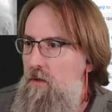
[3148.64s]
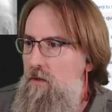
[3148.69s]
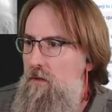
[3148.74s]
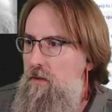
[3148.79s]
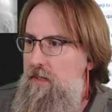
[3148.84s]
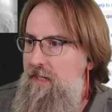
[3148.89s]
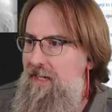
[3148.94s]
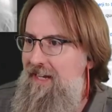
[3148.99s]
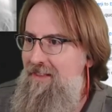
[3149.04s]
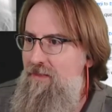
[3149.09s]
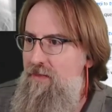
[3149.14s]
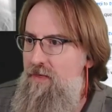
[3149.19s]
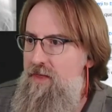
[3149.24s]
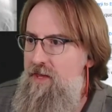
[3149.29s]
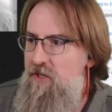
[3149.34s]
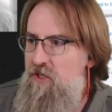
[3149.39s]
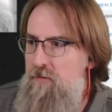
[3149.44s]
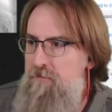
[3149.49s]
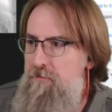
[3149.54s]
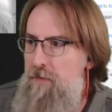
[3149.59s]
in this
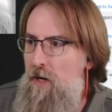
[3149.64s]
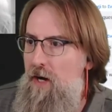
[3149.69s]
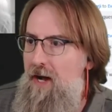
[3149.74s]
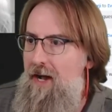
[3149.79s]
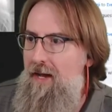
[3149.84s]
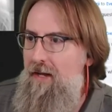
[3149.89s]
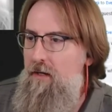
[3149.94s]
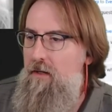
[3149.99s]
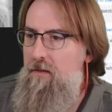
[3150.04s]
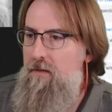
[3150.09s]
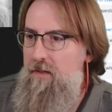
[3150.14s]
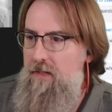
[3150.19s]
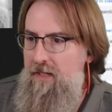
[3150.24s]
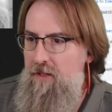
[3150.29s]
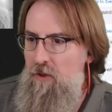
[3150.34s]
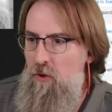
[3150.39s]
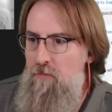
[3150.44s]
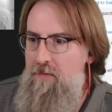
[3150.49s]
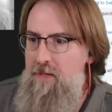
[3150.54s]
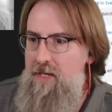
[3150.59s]
spot in
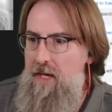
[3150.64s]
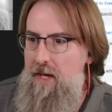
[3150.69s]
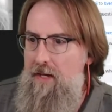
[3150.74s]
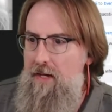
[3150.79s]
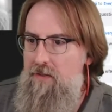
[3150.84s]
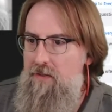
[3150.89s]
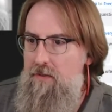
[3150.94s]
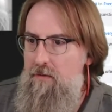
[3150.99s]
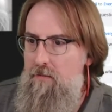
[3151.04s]
OBS.